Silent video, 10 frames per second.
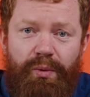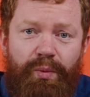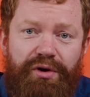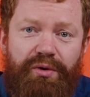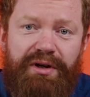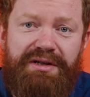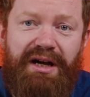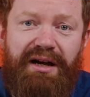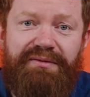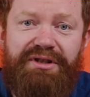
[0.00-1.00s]
We're going to
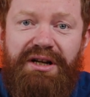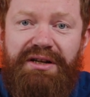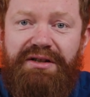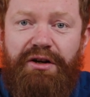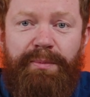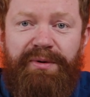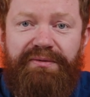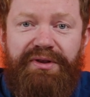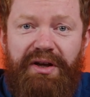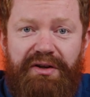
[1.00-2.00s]
have to list a couple
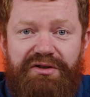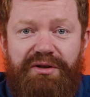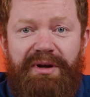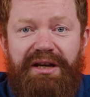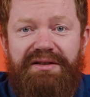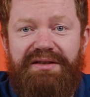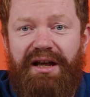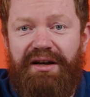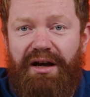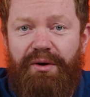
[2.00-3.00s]
of things to make it
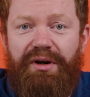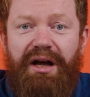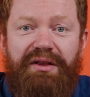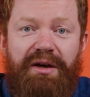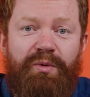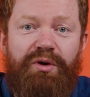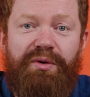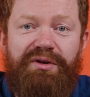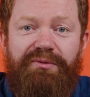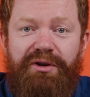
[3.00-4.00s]
stand out, and then we're
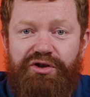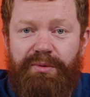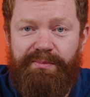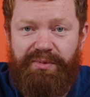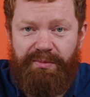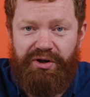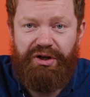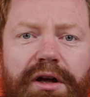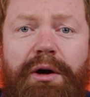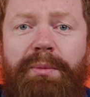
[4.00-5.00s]
going to finish up and publish.
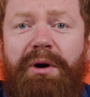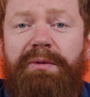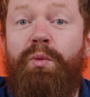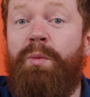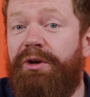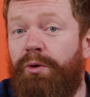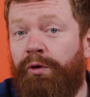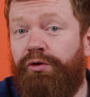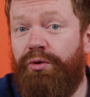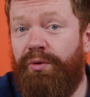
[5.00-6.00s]
Now, I probably won't be
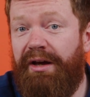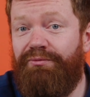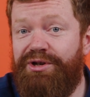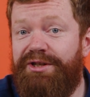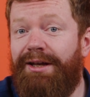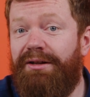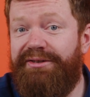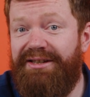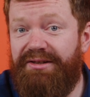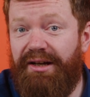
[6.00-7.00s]
going through every single
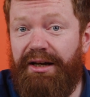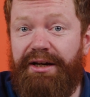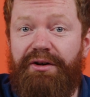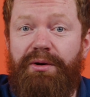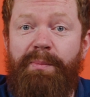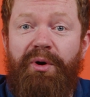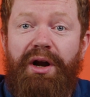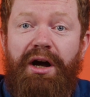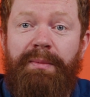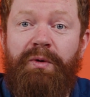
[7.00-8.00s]
detail here, but
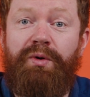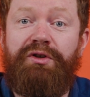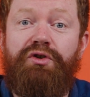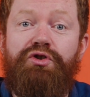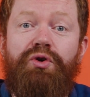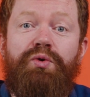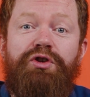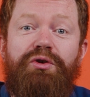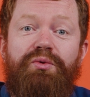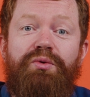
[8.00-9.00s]
I'm going to show
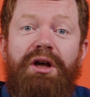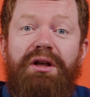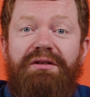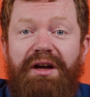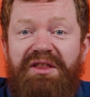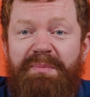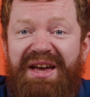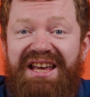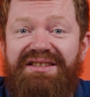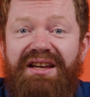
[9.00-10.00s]
you kind of the
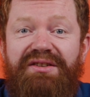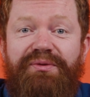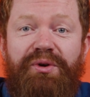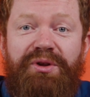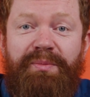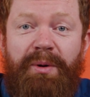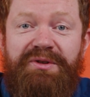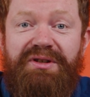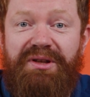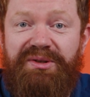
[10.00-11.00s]
basics for the
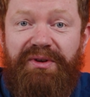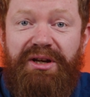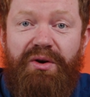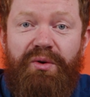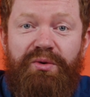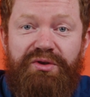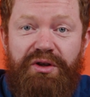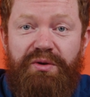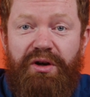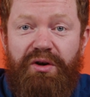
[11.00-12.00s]
purpose of this video, so
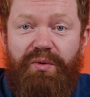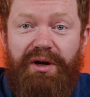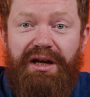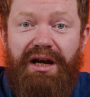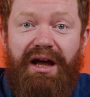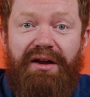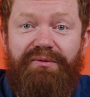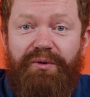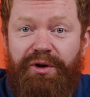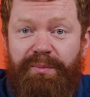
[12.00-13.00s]
you can go in and
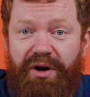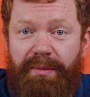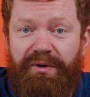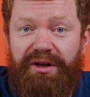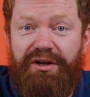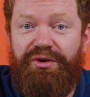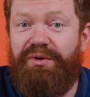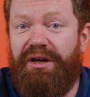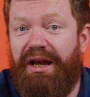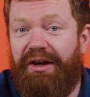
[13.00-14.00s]
for your property, you
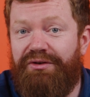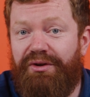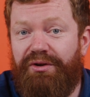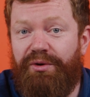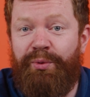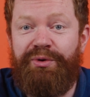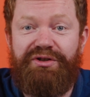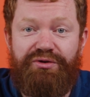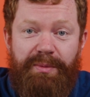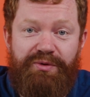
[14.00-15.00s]
can enter your own
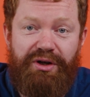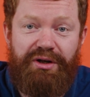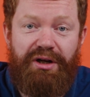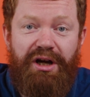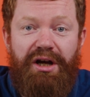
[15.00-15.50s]
description,